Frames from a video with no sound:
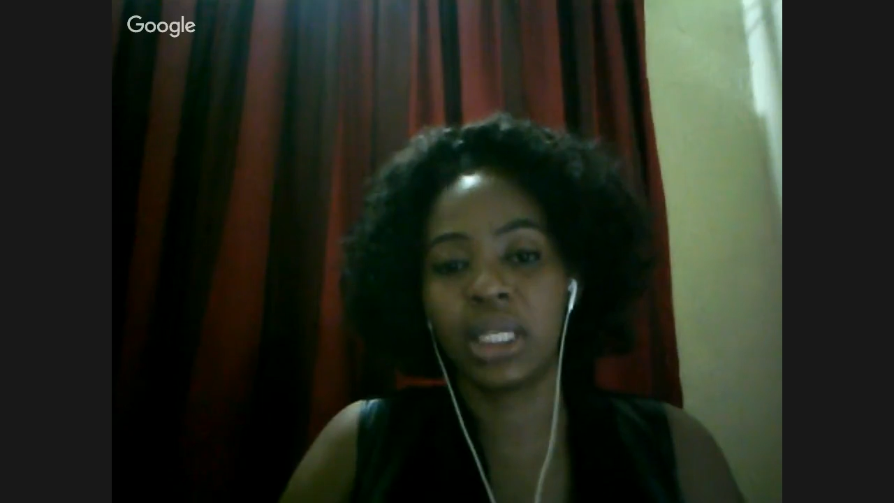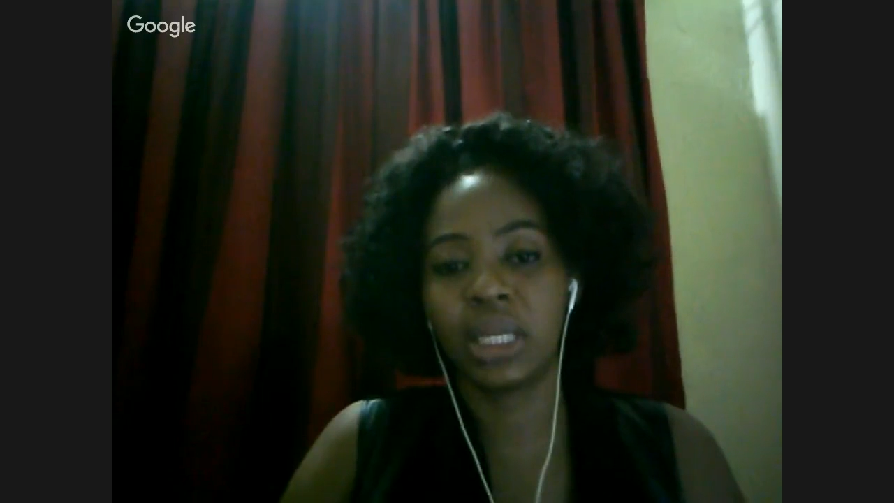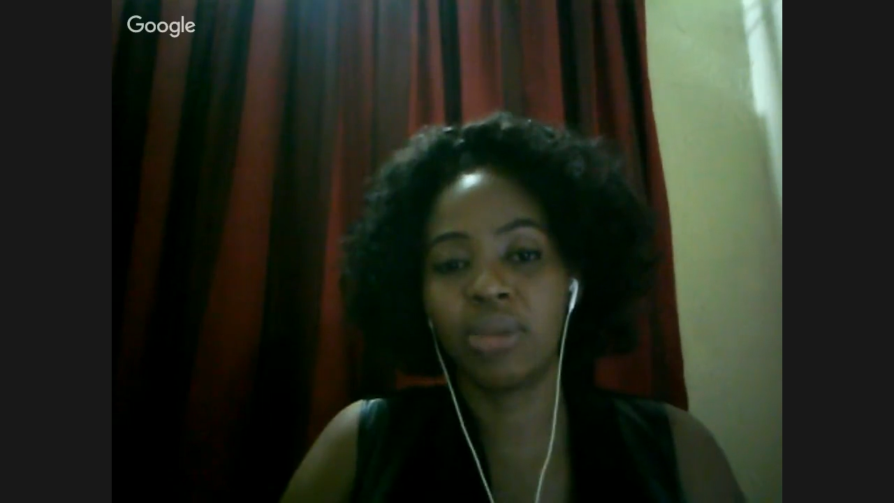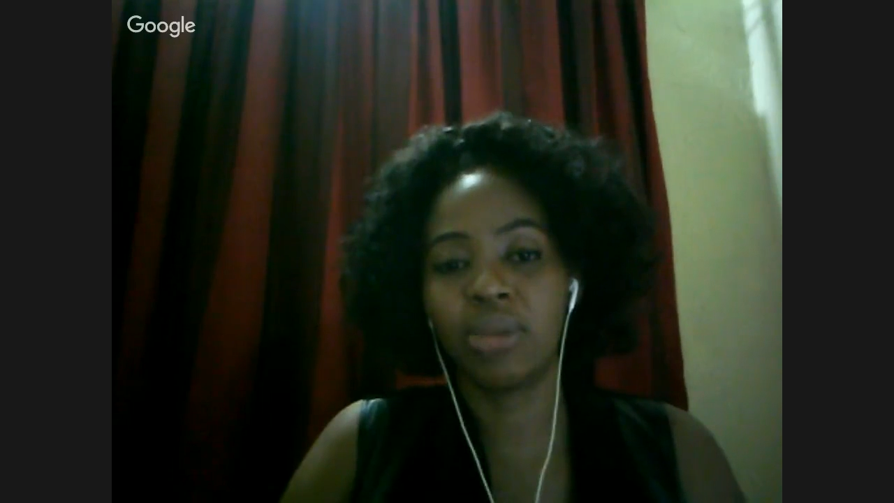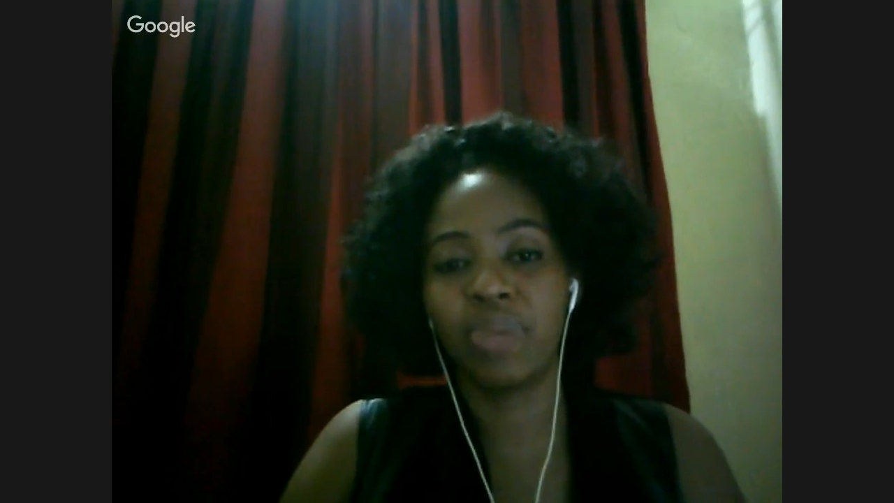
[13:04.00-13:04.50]

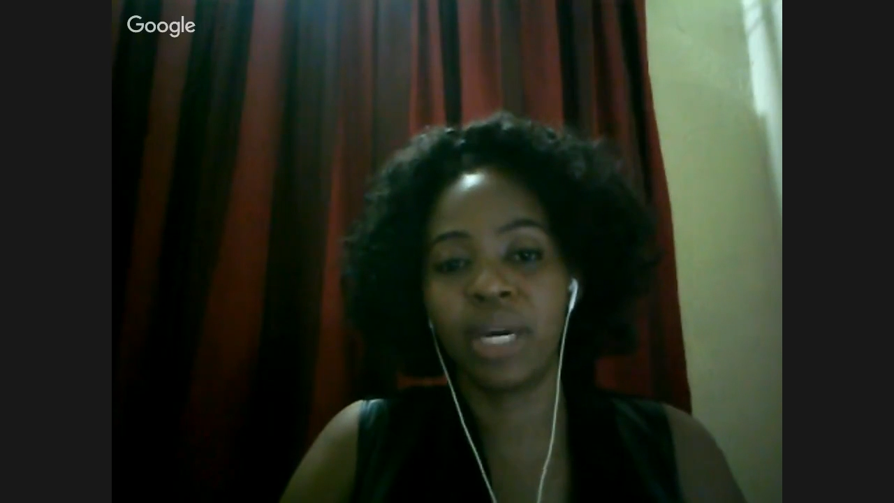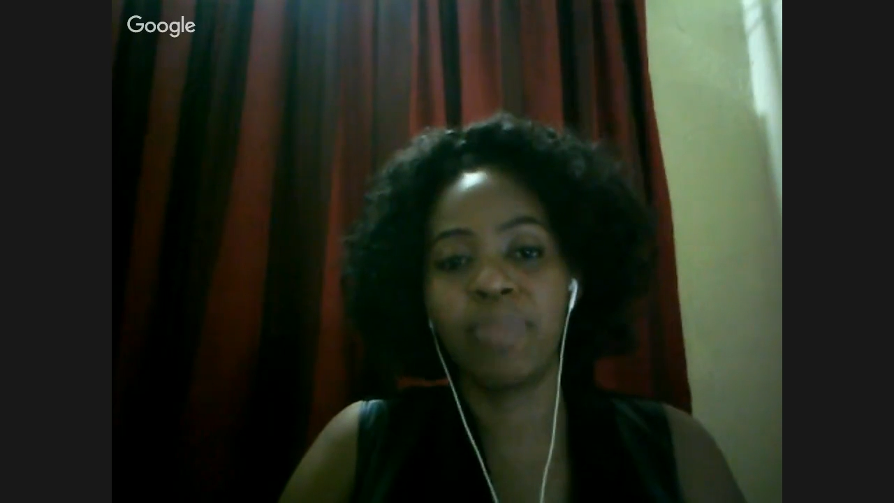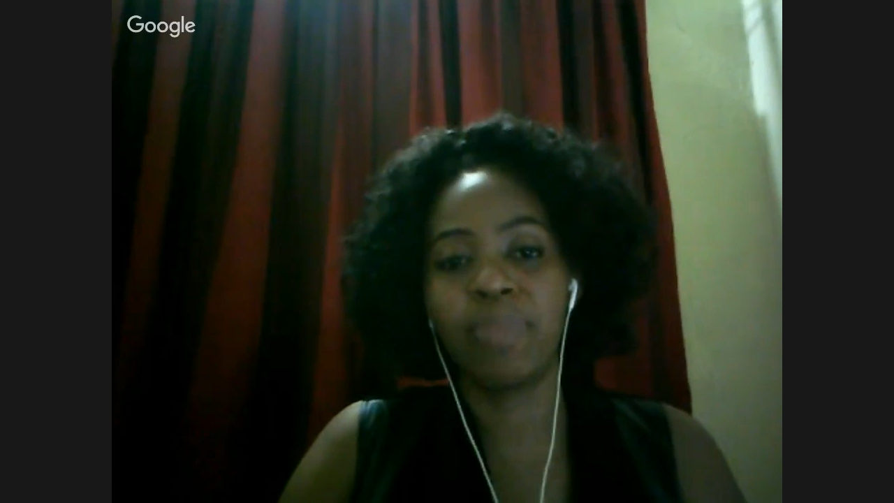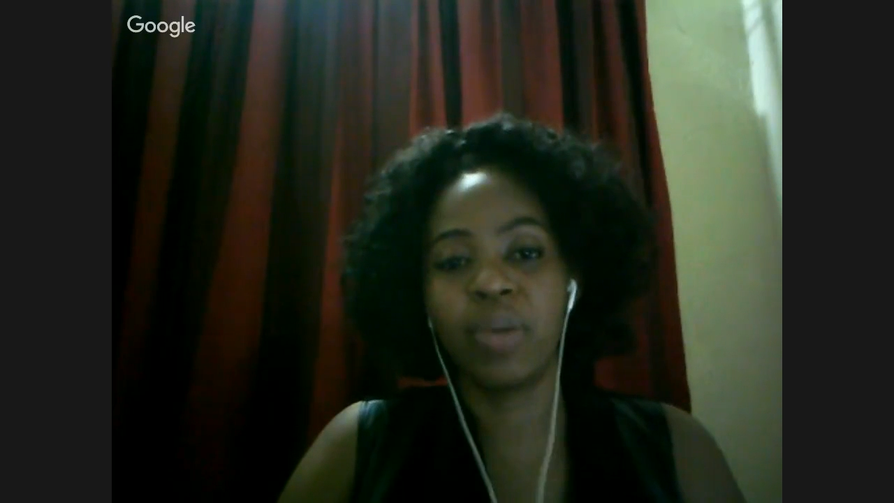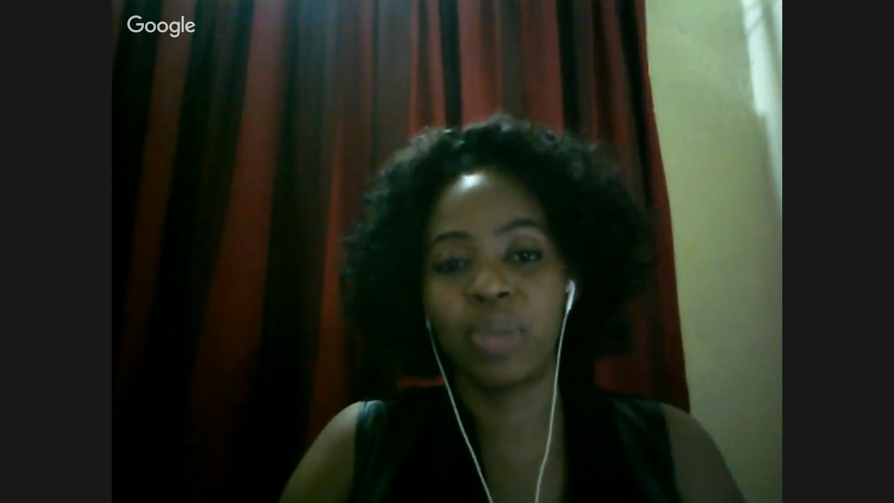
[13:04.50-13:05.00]
it may be a
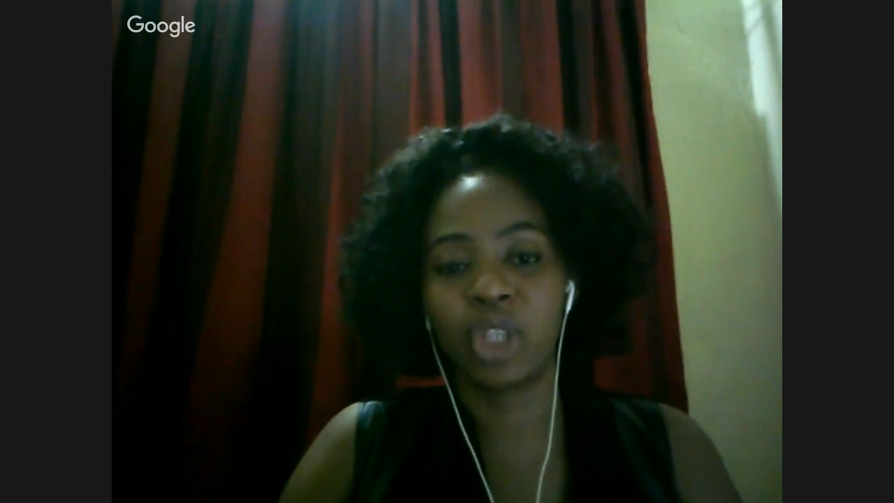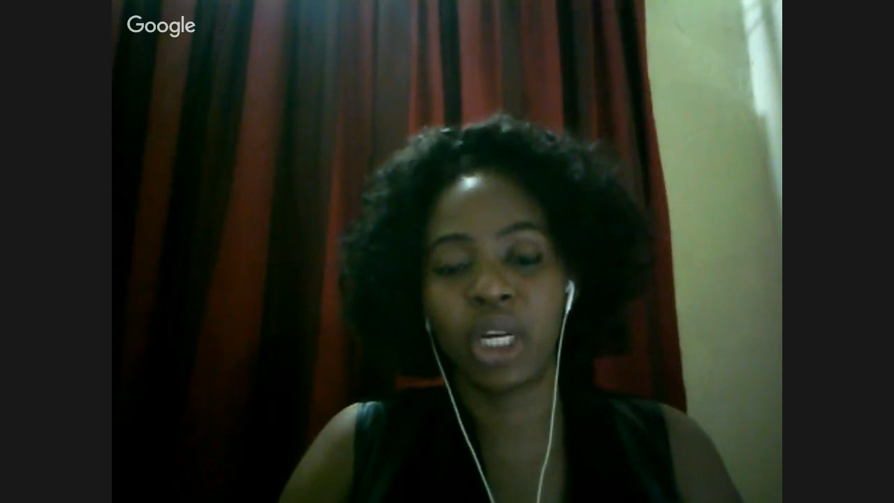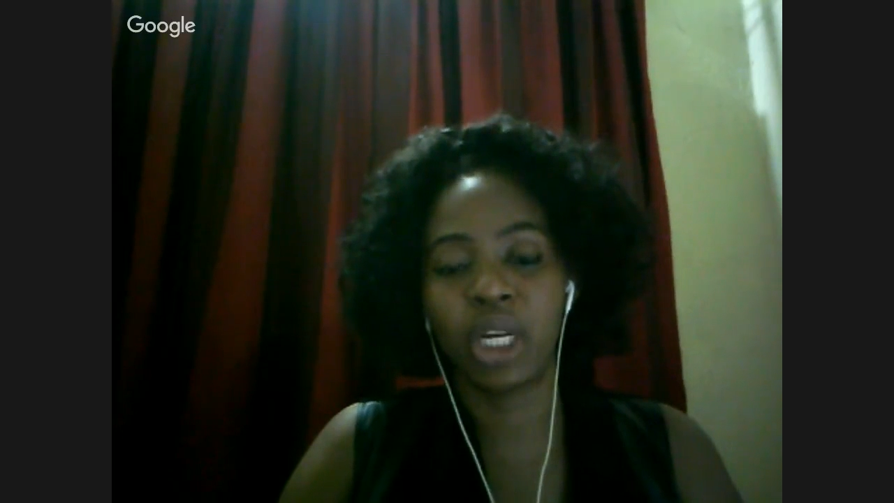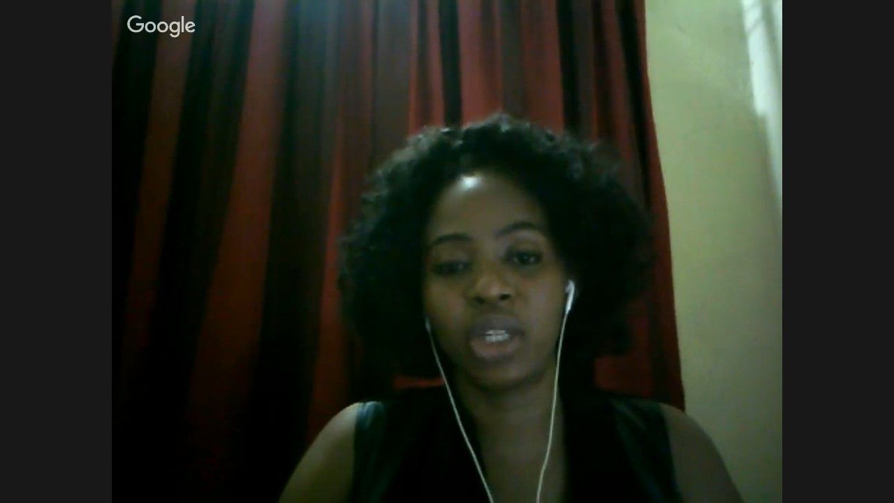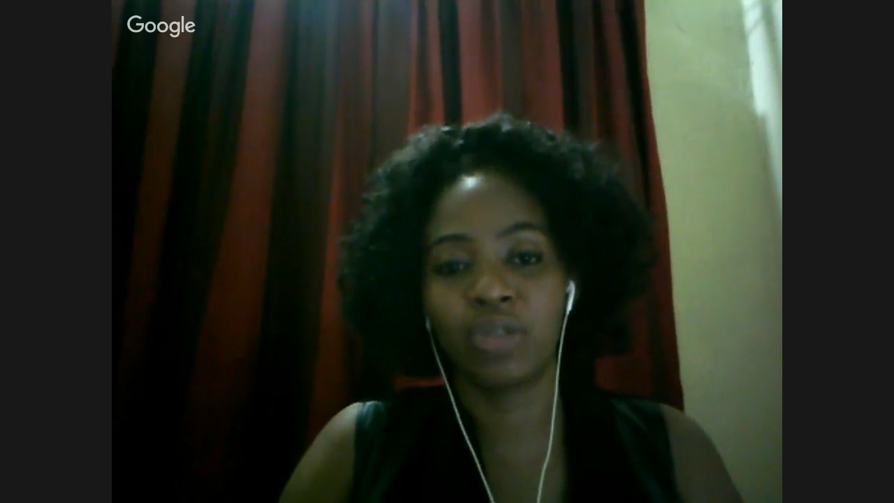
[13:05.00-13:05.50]
bit more
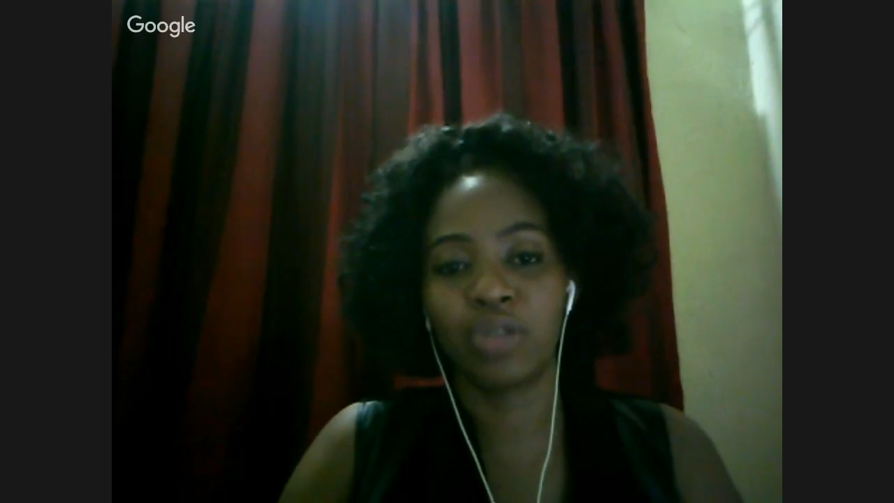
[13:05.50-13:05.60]
challenging